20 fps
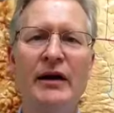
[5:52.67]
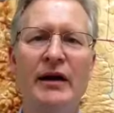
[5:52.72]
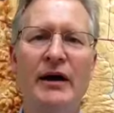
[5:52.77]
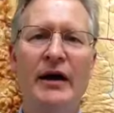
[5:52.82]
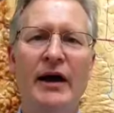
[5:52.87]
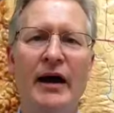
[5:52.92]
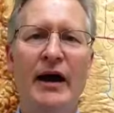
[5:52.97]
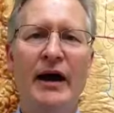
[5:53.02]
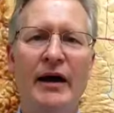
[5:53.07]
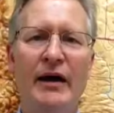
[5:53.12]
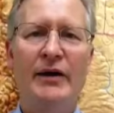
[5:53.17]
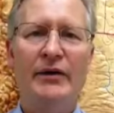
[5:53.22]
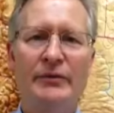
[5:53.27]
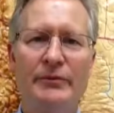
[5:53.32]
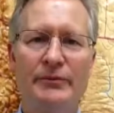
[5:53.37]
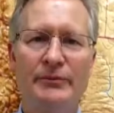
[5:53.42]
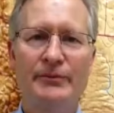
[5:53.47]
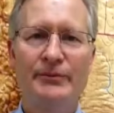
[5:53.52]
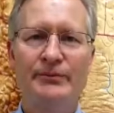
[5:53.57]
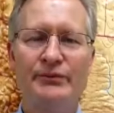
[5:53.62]
And
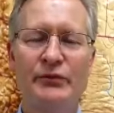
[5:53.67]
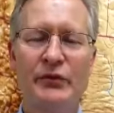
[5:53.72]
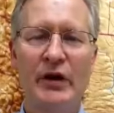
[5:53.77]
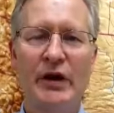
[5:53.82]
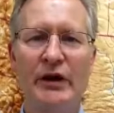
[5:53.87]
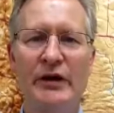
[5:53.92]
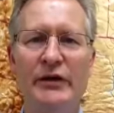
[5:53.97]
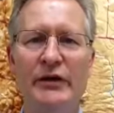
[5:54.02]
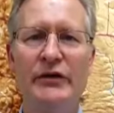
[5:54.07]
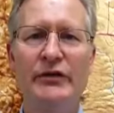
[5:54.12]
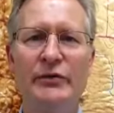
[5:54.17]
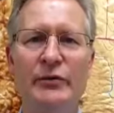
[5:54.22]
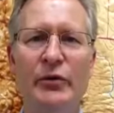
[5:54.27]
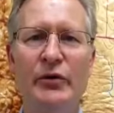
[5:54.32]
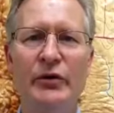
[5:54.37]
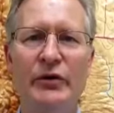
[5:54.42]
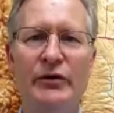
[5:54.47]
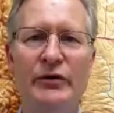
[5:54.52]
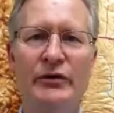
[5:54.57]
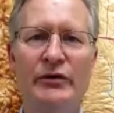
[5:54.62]
it is
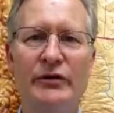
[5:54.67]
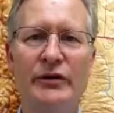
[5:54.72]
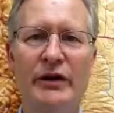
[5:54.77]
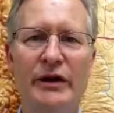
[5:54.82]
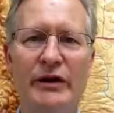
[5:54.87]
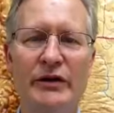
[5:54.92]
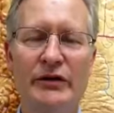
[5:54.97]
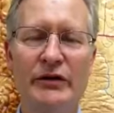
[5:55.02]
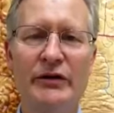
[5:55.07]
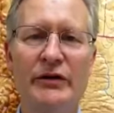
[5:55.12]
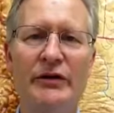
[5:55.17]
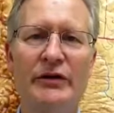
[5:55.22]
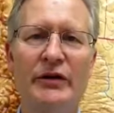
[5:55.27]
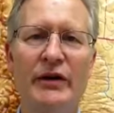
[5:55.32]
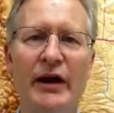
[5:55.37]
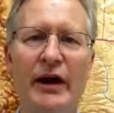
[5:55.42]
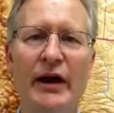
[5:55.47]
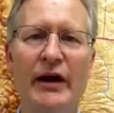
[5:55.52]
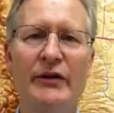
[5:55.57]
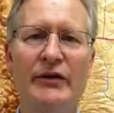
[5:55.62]
important to consider
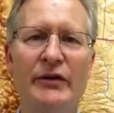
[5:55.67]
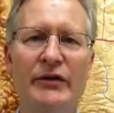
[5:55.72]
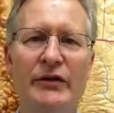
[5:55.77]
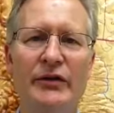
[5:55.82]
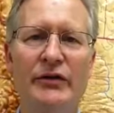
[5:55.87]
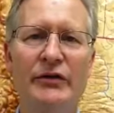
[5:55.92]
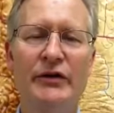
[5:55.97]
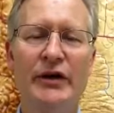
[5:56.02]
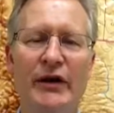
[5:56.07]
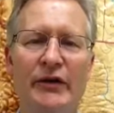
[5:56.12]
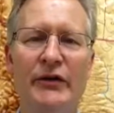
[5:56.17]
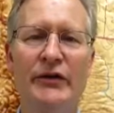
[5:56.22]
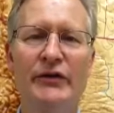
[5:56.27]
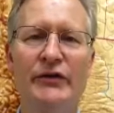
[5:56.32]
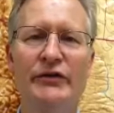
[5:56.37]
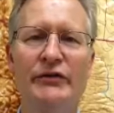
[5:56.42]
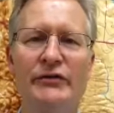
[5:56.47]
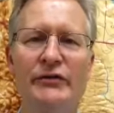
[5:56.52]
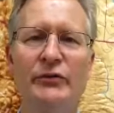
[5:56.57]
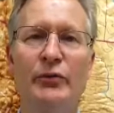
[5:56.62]
that there's not
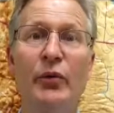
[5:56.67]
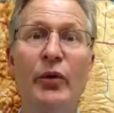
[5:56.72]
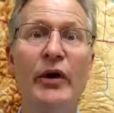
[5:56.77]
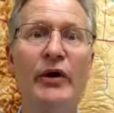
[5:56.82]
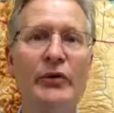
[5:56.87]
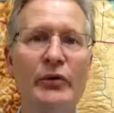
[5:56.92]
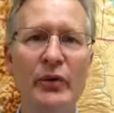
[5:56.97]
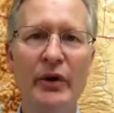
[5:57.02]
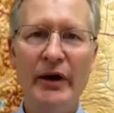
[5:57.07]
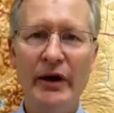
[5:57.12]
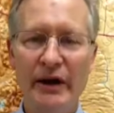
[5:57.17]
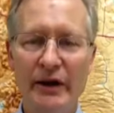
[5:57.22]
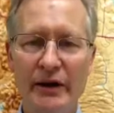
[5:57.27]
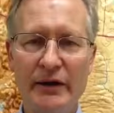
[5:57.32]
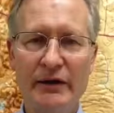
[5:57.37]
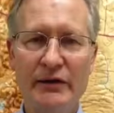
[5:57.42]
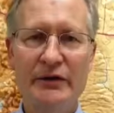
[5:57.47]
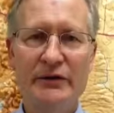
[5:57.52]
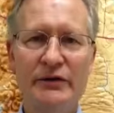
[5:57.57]
this one way